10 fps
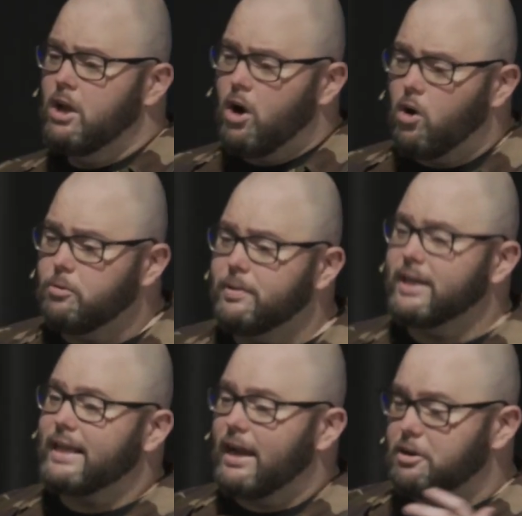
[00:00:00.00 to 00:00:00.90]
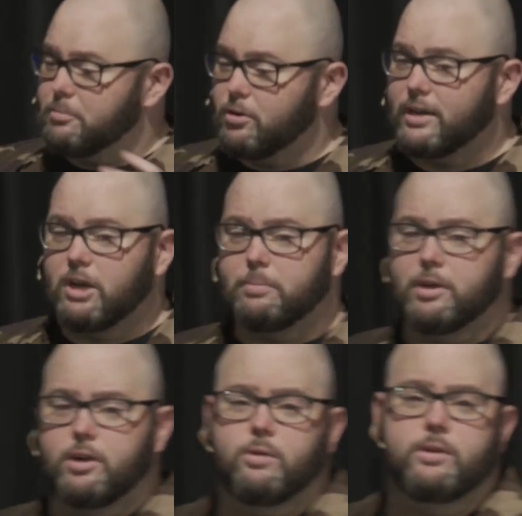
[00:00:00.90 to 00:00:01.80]
hold me accountable and help
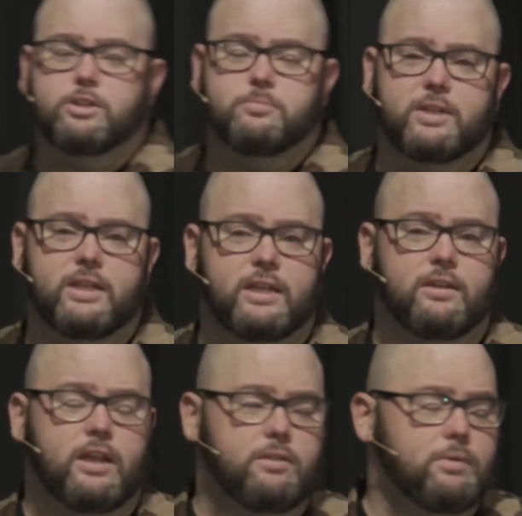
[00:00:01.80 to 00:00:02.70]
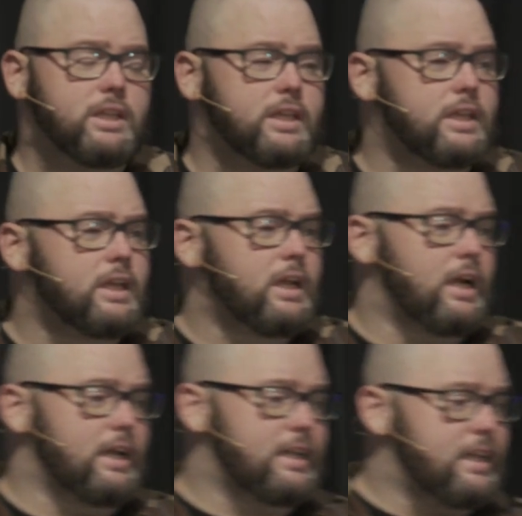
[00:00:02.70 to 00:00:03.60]
encourage me and, and really
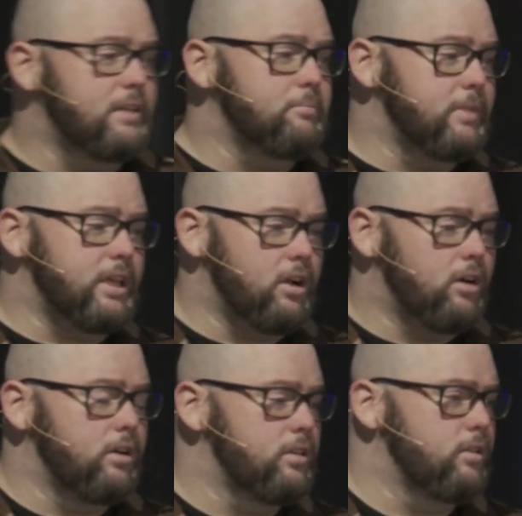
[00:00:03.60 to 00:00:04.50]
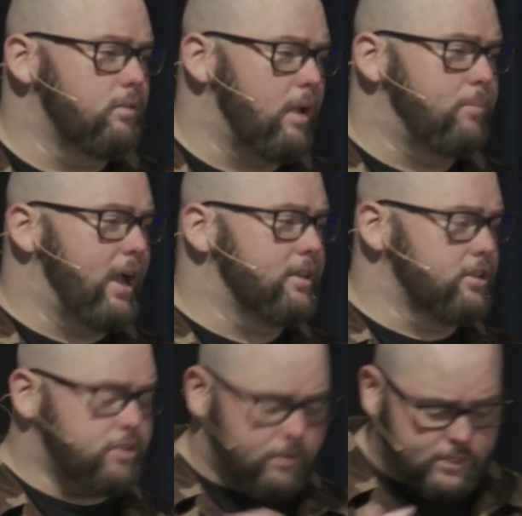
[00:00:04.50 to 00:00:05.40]
uh, keep me on the right path. And
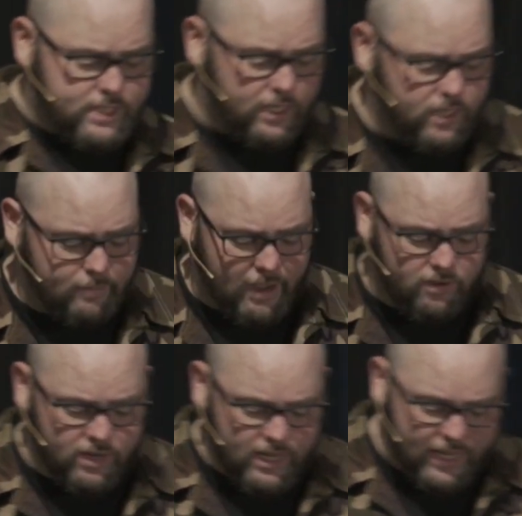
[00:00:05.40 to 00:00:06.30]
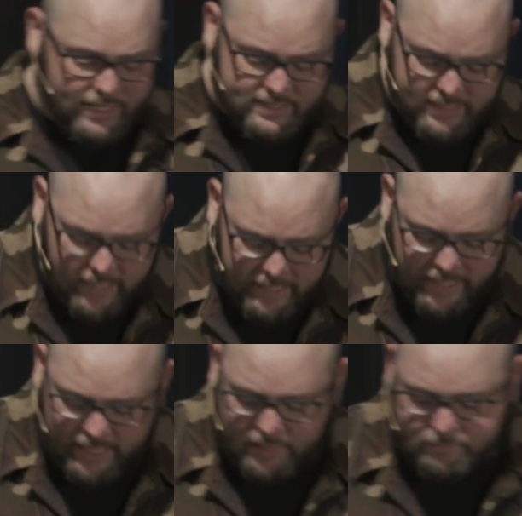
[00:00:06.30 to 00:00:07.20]
so I was telling him how excited
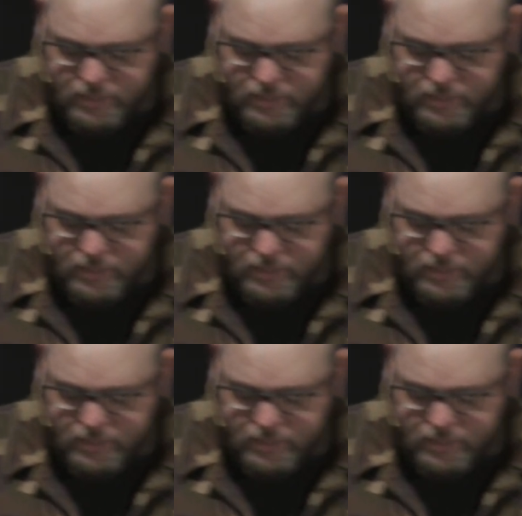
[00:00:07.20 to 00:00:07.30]
I am to